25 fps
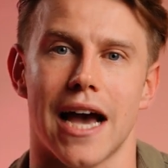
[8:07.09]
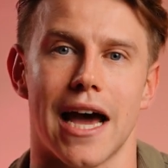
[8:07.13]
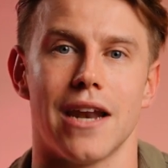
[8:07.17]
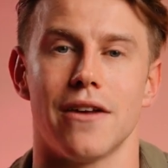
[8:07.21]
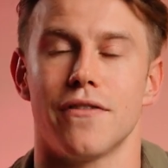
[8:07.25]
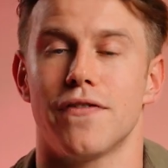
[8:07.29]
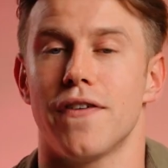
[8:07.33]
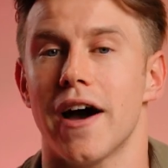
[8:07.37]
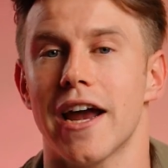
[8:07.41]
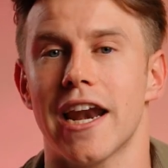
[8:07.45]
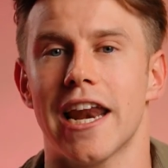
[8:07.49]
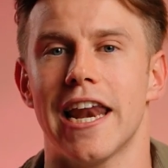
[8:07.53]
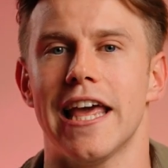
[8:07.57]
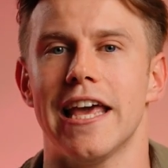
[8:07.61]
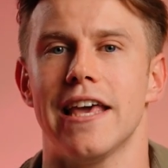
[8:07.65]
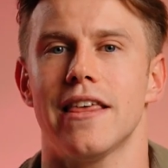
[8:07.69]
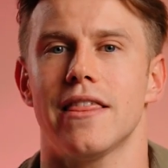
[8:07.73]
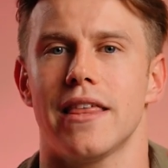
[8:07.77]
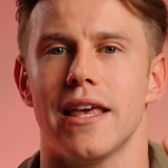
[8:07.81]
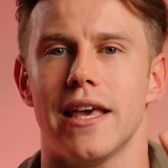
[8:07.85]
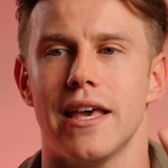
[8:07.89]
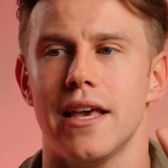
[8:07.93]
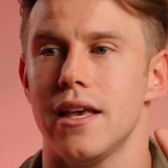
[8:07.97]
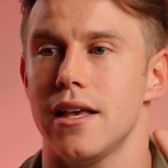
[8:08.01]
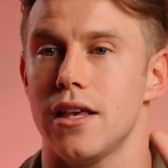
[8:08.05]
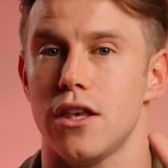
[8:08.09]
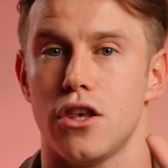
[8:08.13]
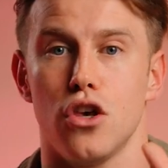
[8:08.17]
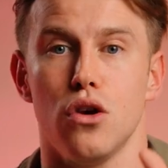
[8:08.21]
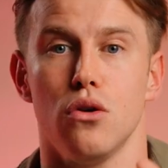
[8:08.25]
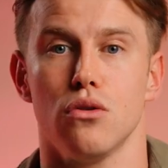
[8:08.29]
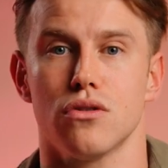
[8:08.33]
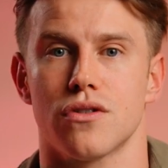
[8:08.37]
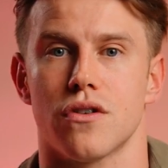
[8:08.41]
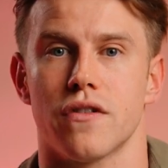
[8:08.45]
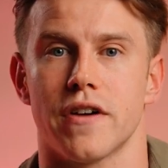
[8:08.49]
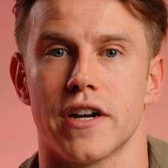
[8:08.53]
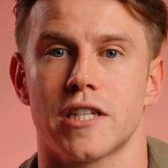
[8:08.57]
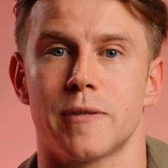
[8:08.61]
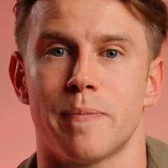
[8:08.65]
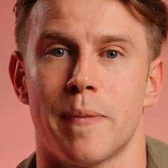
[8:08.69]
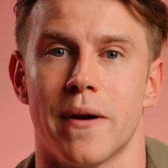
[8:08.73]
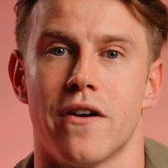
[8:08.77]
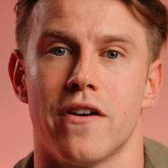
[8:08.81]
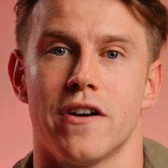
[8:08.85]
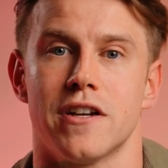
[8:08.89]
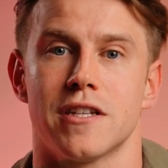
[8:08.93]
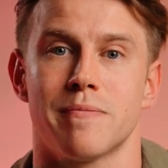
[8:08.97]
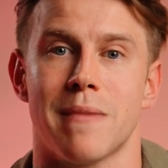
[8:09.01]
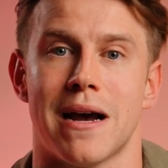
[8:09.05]
And finally, the user
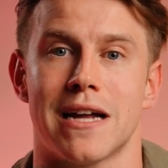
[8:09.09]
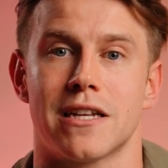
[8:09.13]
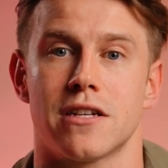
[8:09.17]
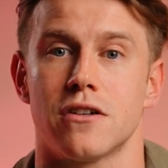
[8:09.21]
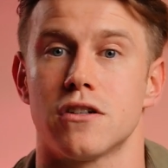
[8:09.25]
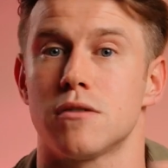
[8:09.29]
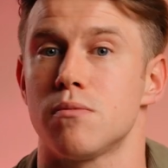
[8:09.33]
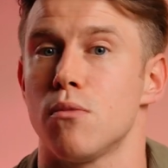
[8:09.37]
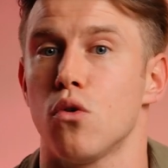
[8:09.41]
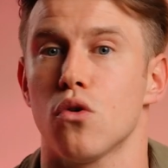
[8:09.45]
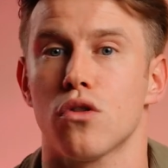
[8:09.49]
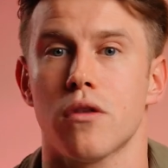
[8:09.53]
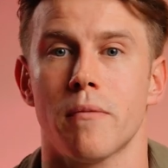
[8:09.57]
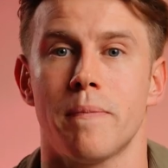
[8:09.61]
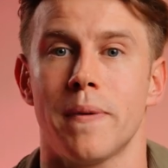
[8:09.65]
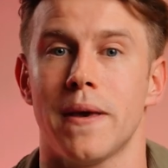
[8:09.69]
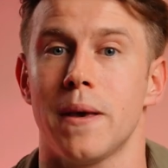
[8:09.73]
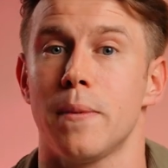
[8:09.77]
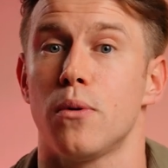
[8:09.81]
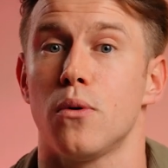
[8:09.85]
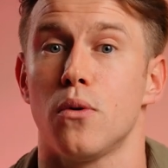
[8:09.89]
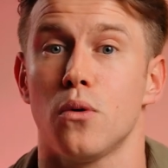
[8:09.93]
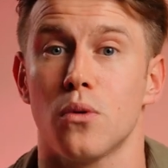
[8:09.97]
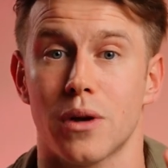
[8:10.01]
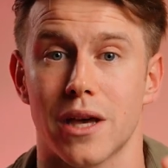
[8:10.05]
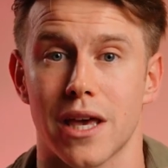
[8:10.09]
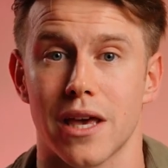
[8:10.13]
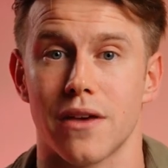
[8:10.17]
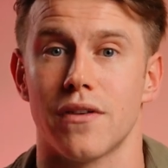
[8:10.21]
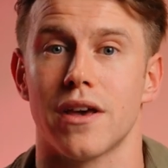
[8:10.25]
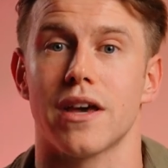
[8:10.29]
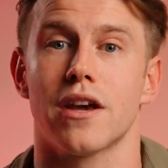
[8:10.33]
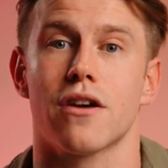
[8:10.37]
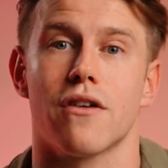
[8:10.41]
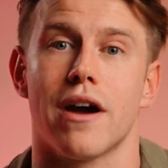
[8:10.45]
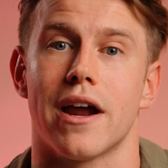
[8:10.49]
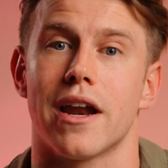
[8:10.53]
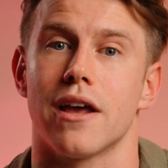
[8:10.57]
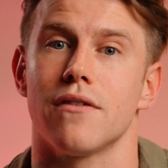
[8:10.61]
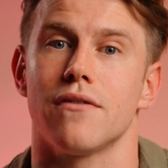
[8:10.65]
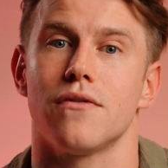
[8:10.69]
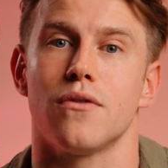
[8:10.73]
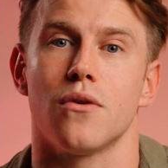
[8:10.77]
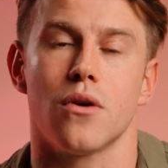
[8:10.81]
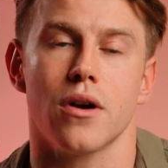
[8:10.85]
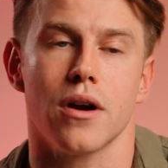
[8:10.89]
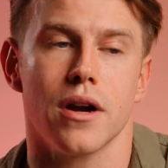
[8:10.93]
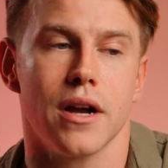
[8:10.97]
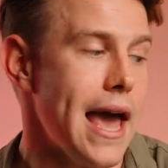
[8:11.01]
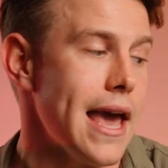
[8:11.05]
experience matters more than people give it credit
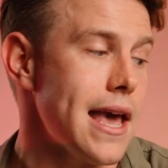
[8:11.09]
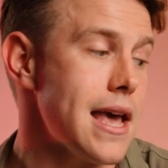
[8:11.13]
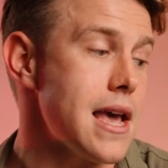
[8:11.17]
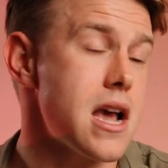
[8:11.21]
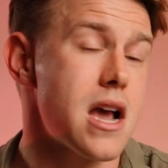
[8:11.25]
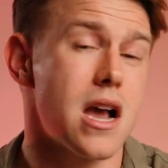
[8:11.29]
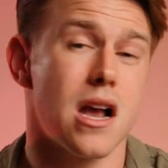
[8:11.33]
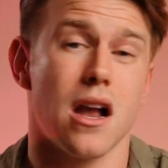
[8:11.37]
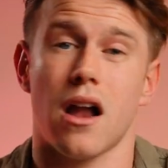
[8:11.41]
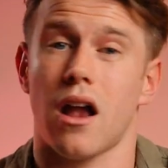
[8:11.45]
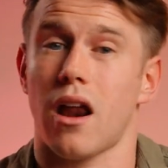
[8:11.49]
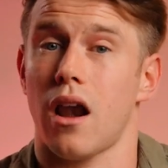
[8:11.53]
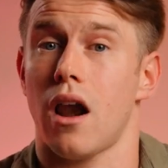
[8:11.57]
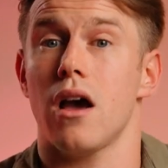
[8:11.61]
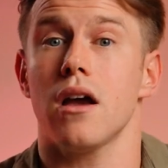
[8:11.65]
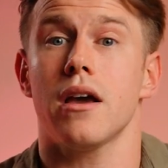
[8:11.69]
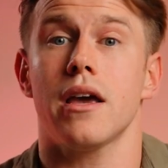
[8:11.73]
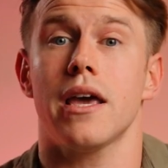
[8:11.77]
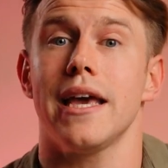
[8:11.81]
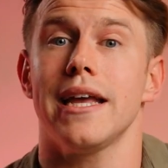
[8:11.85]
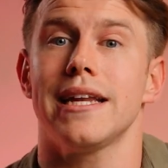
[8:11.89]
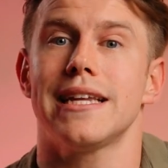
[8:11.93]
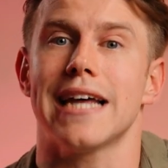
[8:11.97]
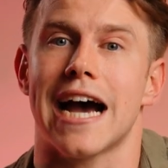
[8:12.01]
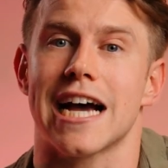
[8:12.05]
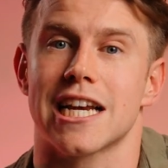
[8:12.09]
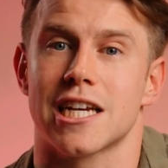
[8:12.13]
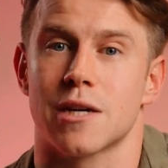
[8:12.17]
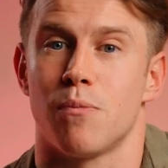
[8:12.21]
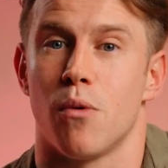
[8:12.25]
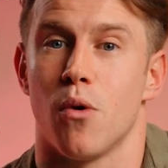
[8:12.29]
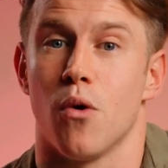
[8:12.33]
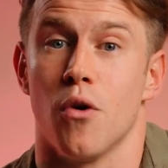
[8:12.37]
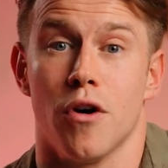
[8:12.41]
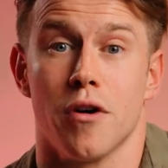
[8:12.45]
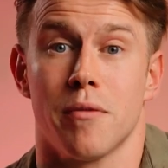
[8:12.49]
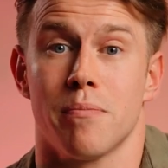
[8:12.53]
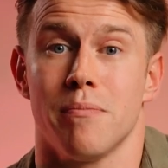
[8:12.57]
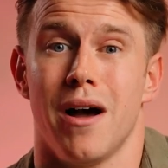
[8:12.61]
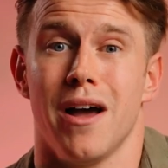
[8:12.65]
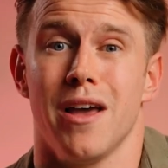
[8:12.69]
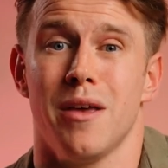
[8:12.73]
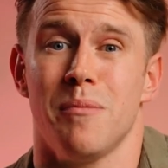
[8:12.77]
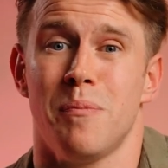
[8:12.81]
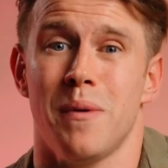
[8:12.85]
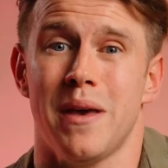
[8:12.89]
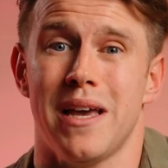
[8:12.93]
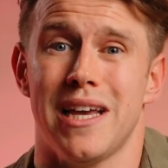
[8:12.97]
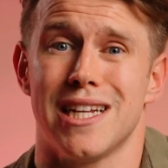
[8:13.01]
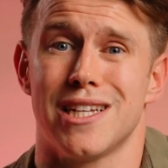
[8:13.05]
for. A clunky dashboard
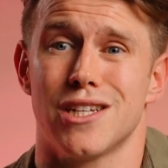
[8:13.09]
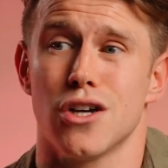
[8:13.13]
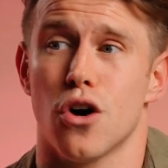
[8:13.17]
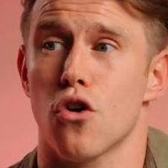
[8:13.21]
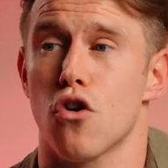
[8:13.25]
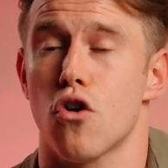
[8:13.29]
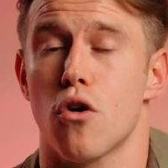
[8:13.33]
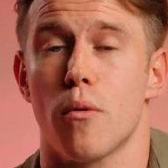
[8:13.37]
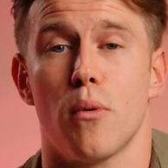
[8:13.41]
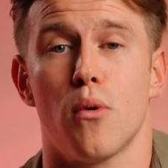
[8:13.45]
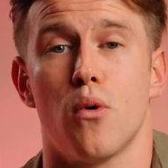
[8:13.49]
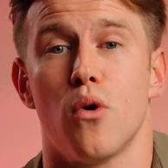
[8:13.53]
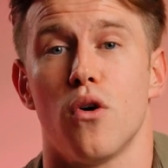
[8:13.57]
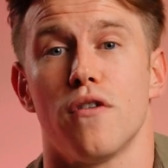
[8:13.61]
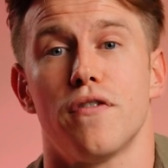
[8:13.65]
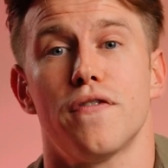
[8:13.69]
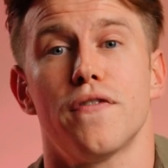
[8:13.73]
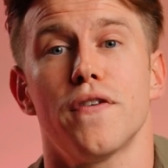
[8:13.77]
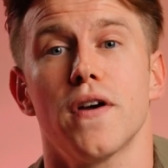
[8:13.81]
might be tolerable at